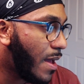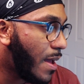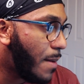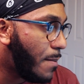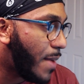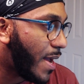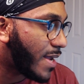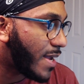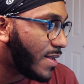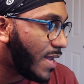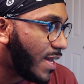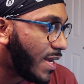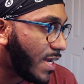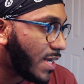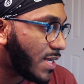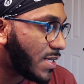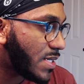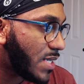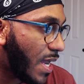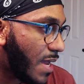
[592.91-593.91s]
Magnetic
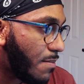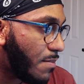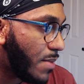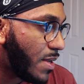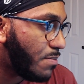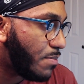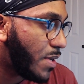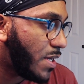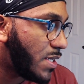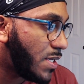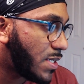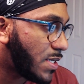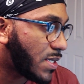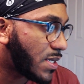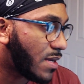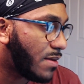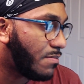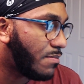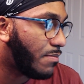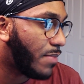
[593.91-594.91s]
statement pieces
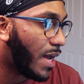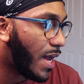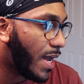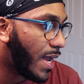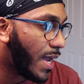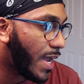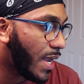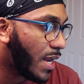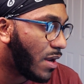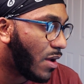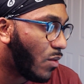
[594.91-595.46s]
combine